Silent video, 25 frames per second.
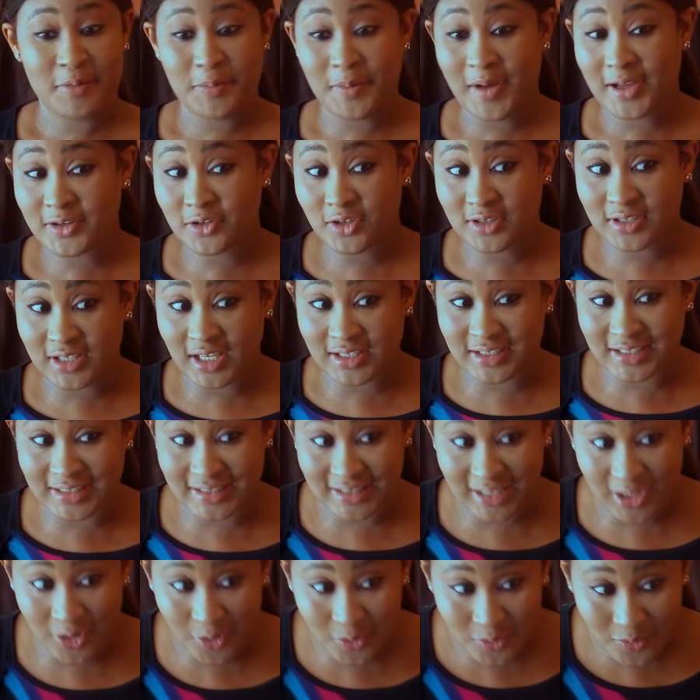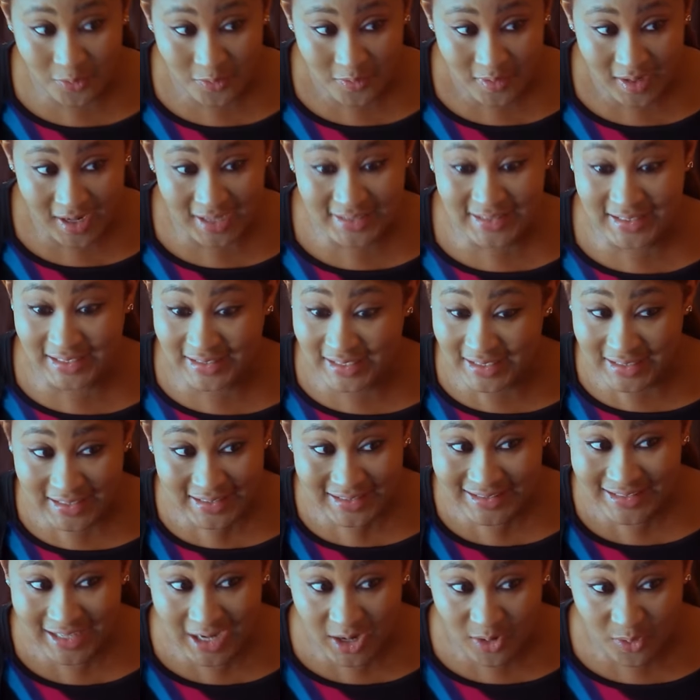Papa, I just started now. I started
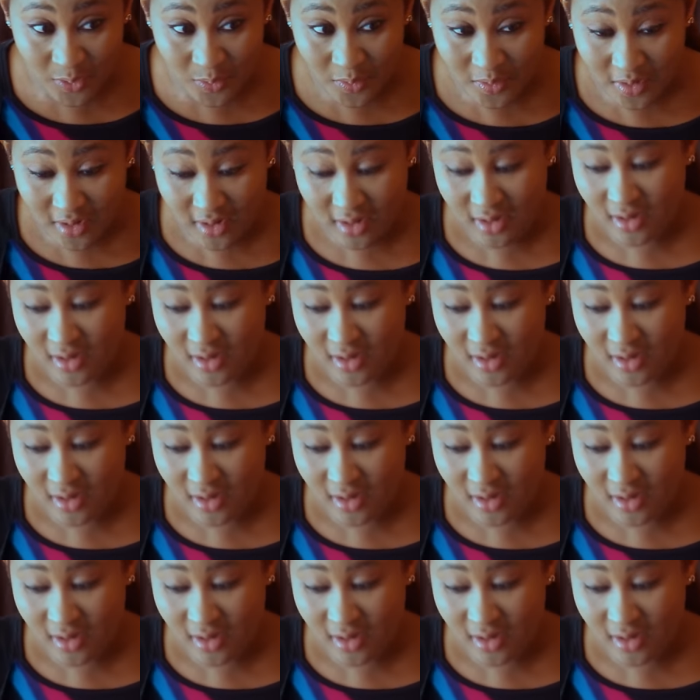it now.